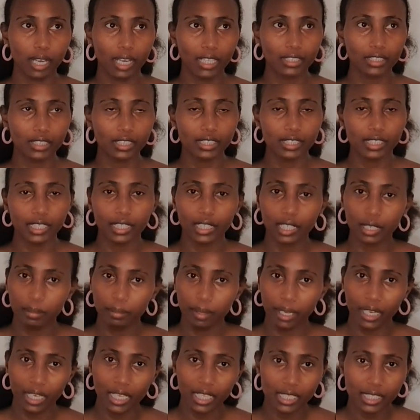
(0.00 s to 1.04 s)
just send him a
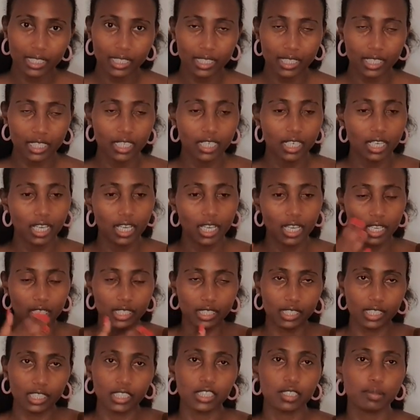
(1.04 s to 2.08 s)
list, he
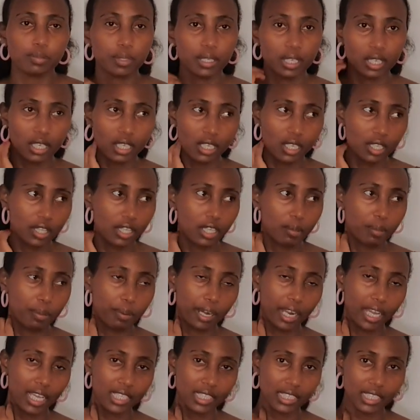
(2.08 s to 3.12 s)
sends me the
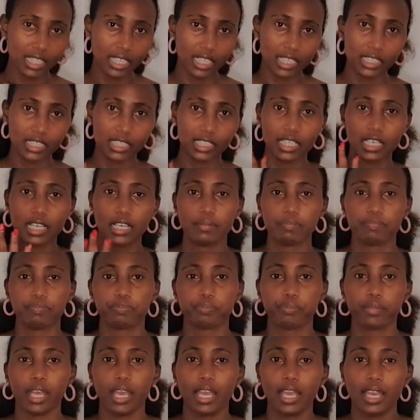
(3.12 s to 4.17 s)
prices,
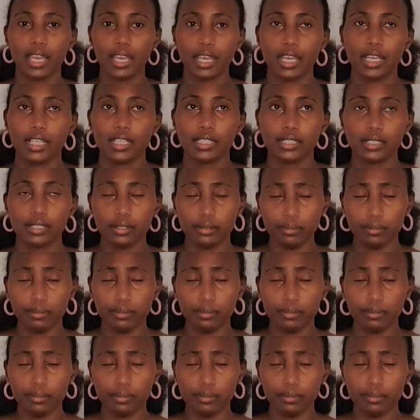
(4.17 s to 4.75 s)
and